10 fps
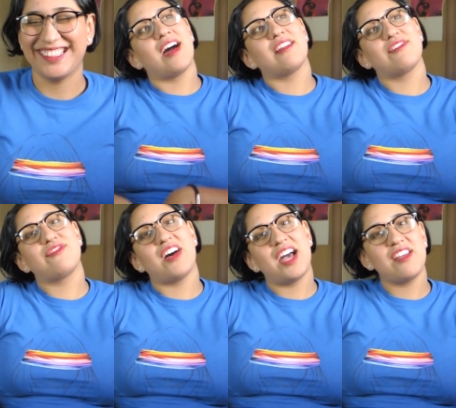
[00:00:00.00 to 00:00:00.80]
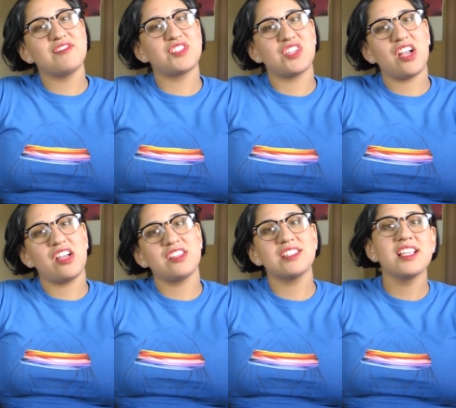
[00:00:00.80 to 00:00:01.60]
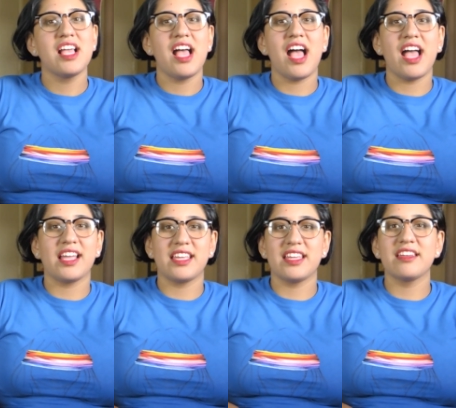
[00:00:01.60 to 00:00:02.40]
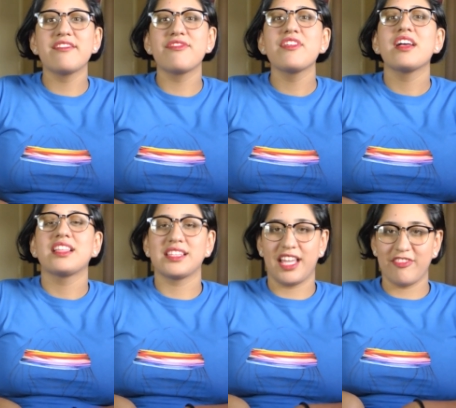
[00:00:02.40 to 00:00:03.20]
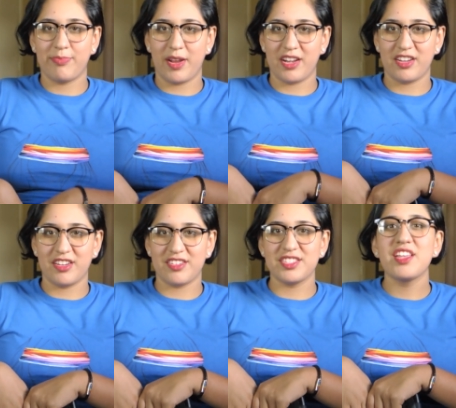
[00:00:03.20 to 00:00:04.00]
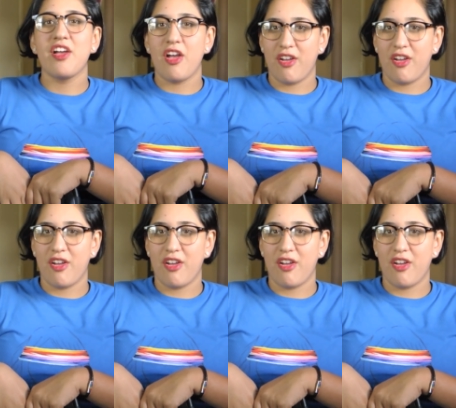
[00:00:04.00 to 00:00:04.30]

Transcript: Out of five stars, I give life partners